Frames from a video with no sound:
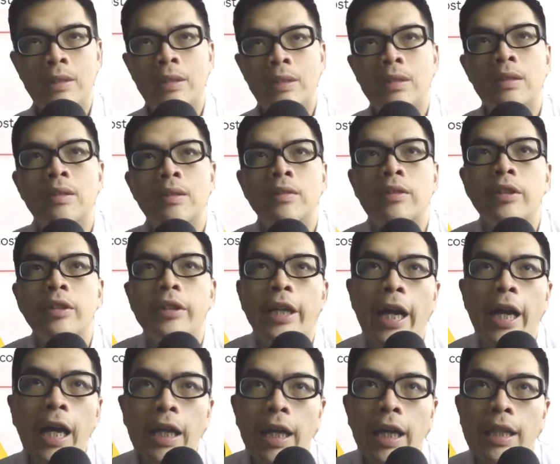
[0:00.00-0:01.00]
So there
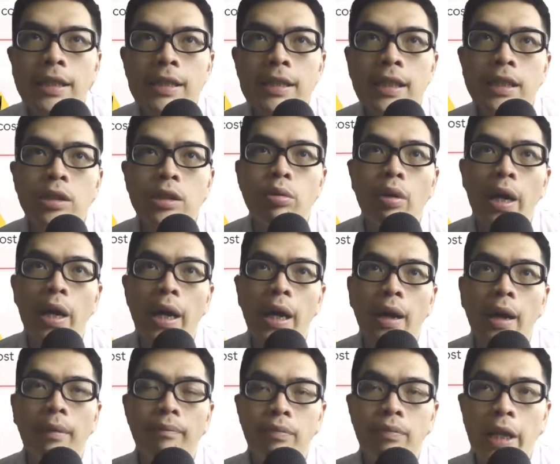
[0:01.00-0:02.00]
are cases
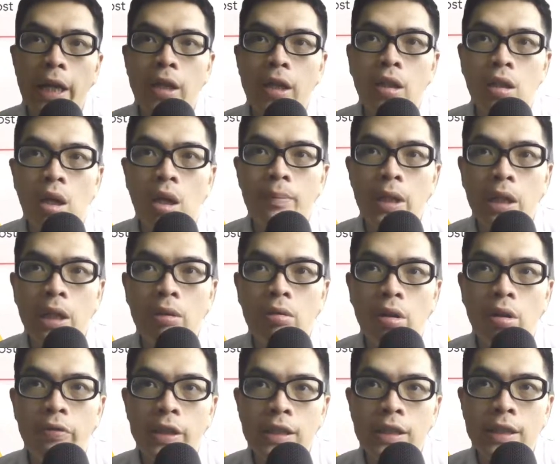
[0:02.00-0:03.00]
where economic
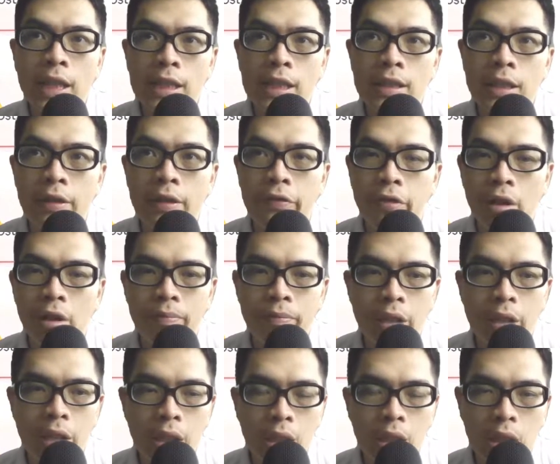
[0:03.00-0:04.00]
growth is tested from
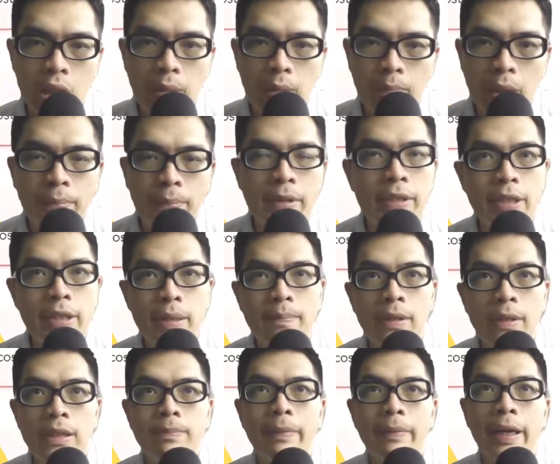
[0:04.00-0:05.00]
the PPC
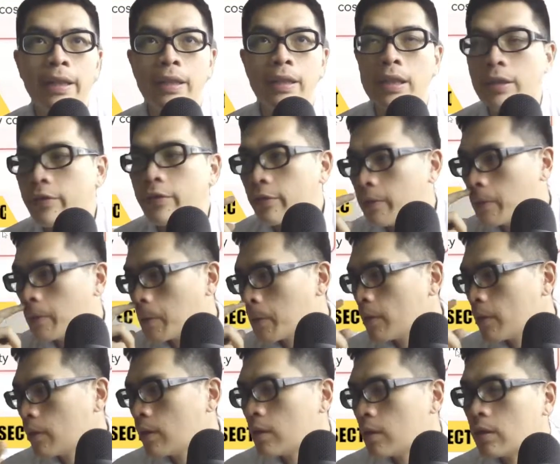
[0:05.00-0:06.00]
perspective.
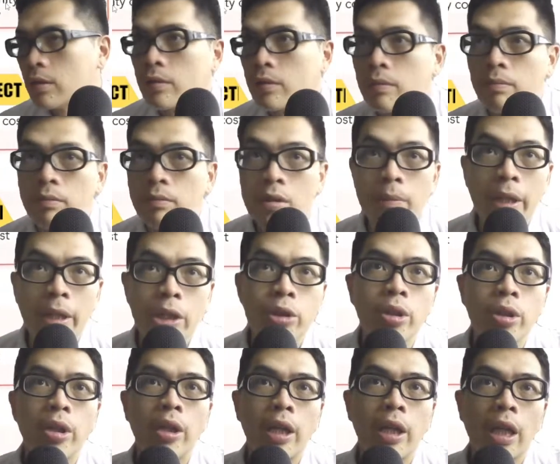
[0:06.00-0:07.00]
So make
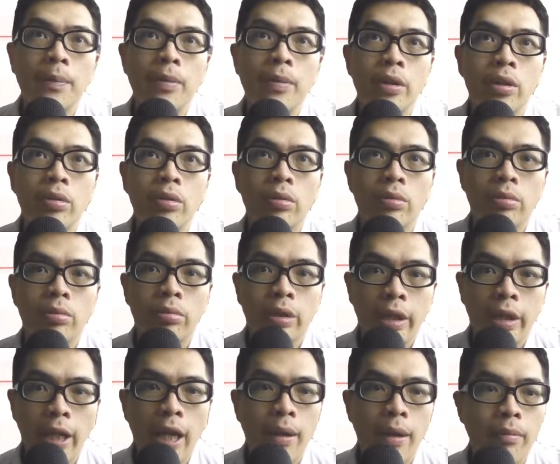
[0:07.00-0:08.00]
sure you're able to
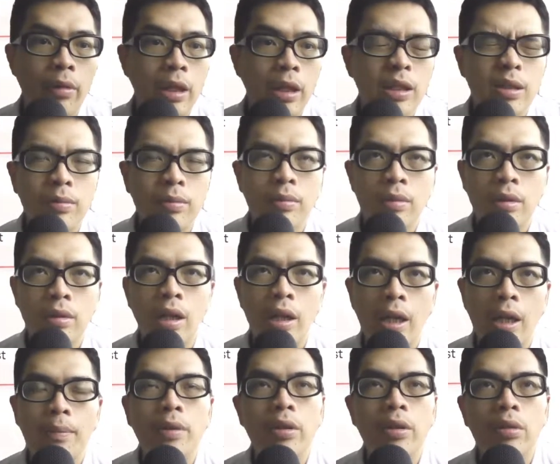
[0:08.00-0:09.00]
you're
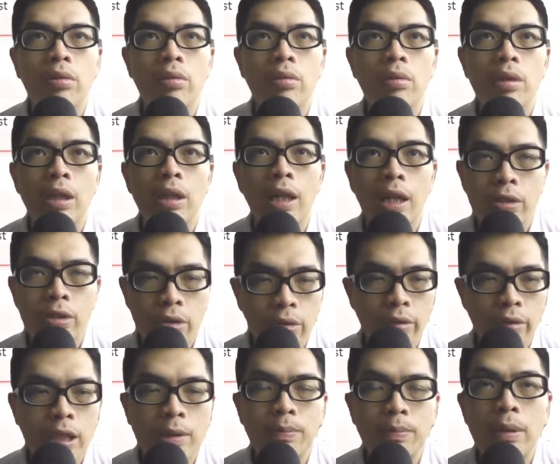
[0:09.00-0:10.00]
able to illustrate
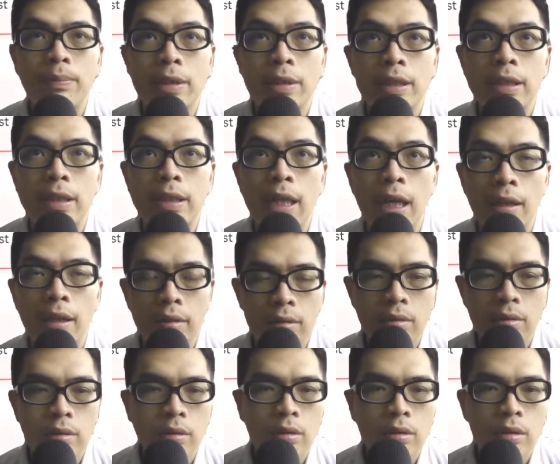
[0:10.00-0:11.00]
what is PPC.
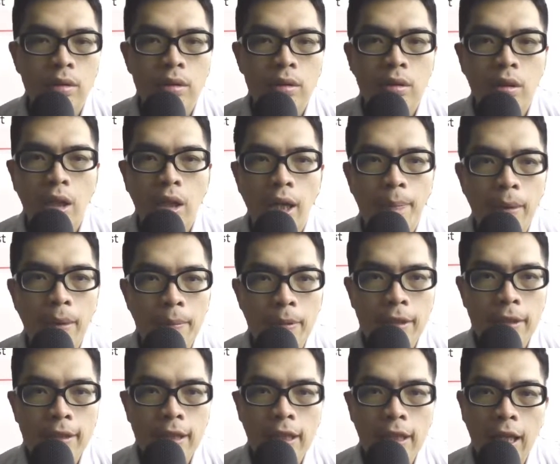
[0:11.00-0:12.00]
Okay,
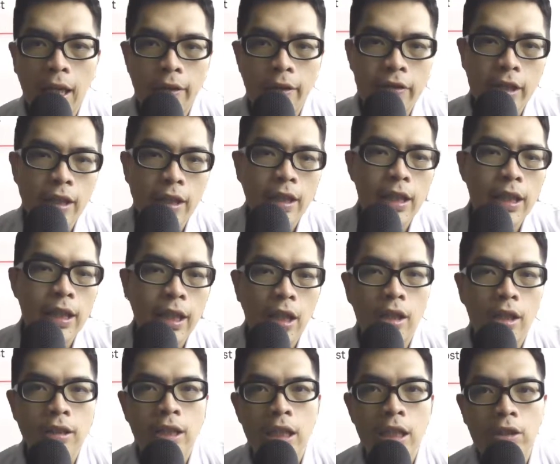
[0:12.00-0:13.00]
PPC, like I've said earlier,
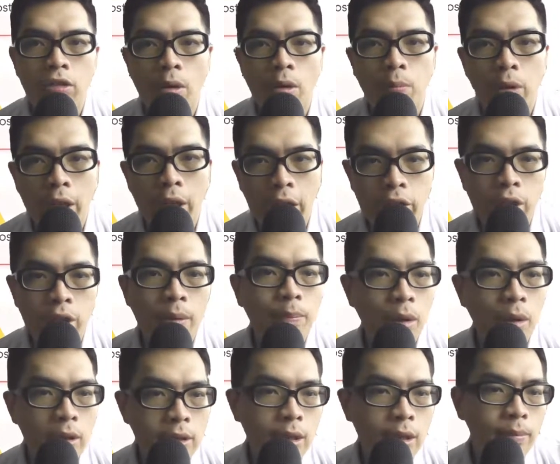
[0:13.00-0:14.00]
stands for production
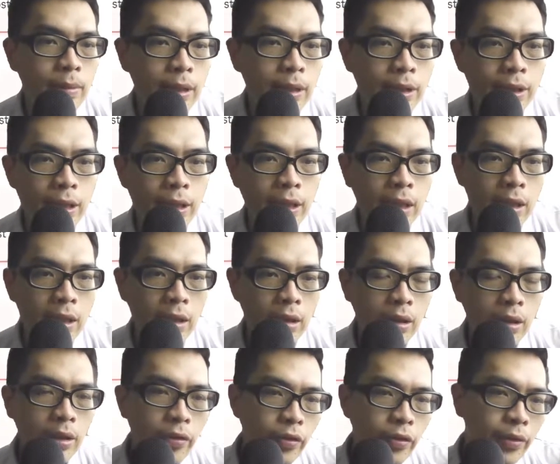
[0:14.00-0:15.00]
possibility curve.